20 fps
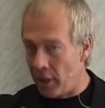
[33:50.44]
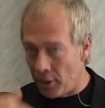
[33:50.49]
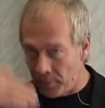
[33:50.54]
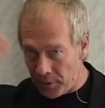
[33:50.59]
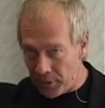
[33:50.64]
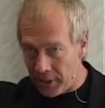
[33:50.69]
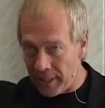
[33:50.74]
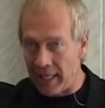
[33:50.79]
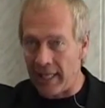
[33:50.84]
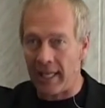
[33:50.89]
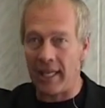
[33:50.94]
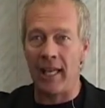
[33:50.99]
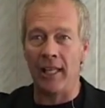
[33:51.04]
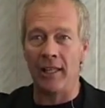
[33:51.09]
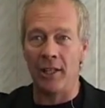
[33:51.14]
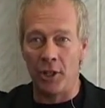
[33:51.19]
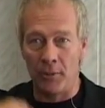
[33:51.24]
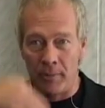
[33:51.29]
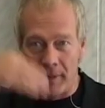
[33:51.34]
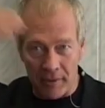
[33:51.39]
might help you get
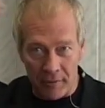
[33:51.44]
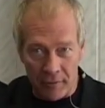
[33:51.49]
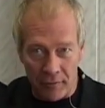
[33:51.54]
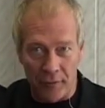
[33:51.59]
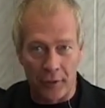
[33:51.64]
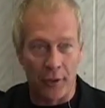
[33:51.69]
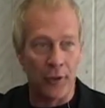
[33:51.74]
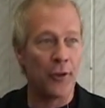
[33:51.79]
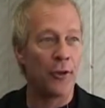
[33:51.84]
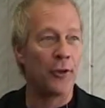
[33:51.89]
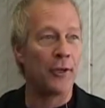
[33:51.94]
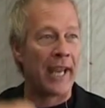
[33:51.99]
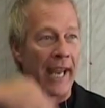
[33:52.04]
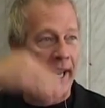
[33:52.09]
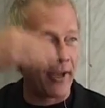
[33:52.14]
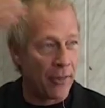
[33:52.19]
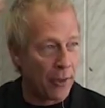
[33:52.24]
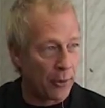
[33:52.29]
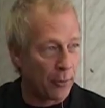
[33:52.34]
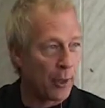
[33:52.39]
a little bit further
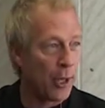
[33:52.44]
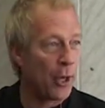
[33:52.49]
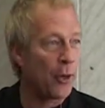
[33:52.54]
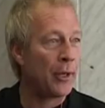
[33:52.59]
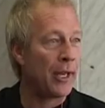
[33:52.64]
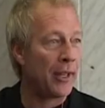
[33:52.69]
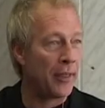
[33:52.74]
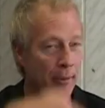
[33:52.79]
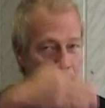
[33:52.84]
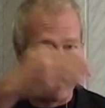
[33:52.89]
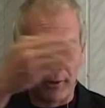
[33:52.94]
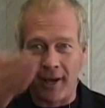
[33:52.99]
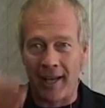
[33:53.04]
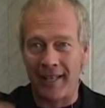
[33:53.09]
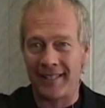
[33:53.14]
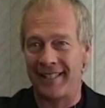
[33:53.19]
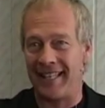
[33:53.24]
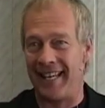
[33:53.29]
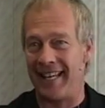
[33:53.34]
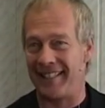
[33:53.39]
down the road in the
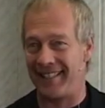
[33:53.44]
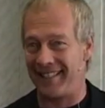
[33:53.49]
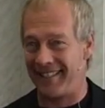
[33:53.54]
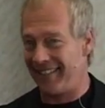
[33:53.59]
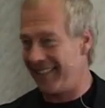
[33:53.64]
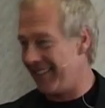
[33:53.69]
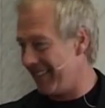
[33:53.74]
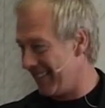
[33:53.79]
process.